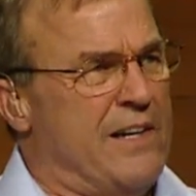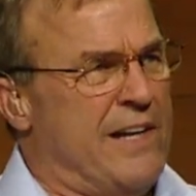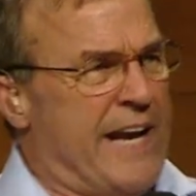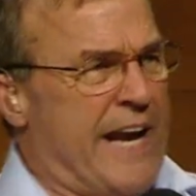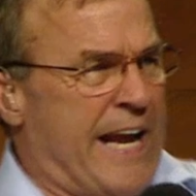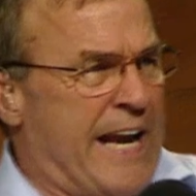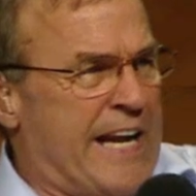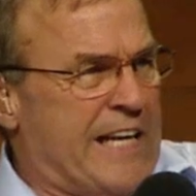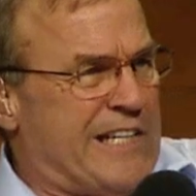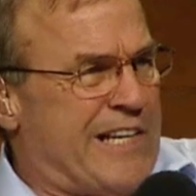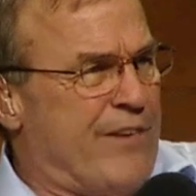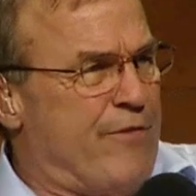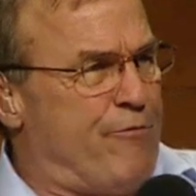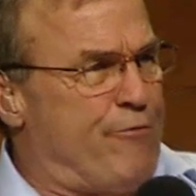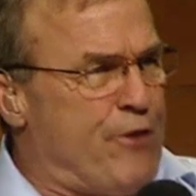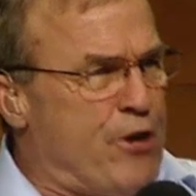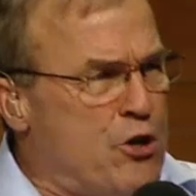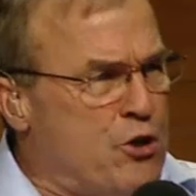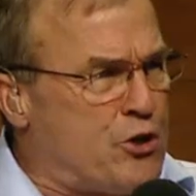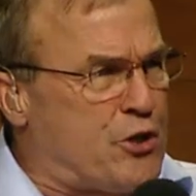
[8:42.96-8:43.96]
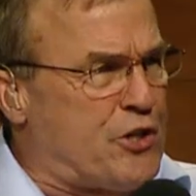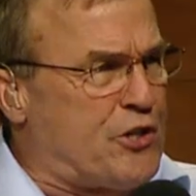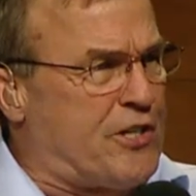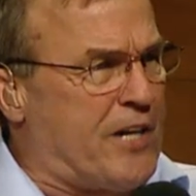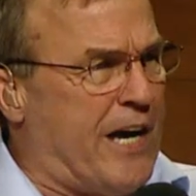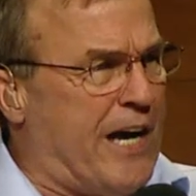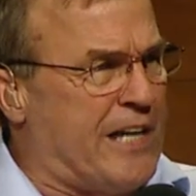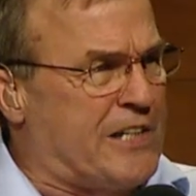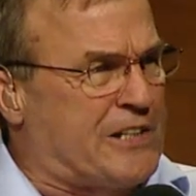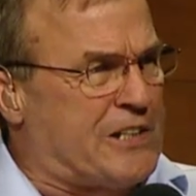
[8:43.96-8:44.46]
and it confuses
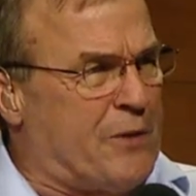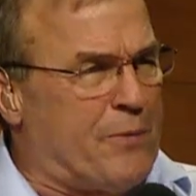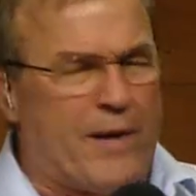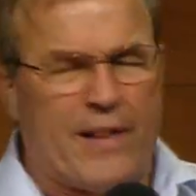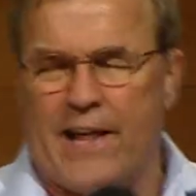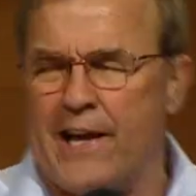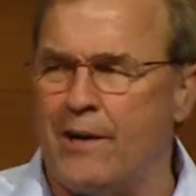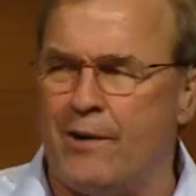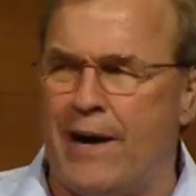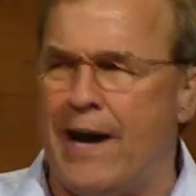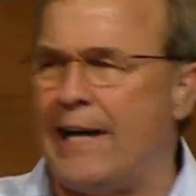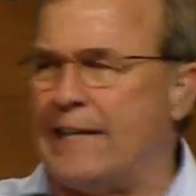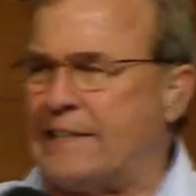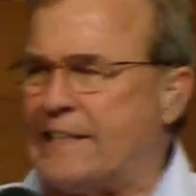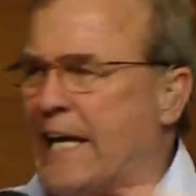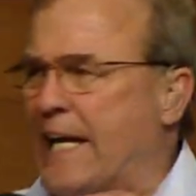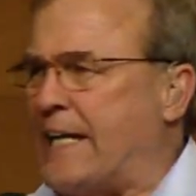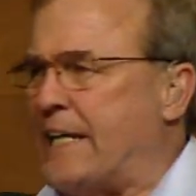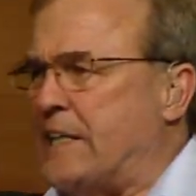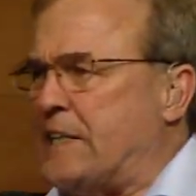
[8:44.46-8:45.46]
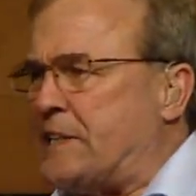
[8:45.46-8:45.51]
us, and we think, wait a second,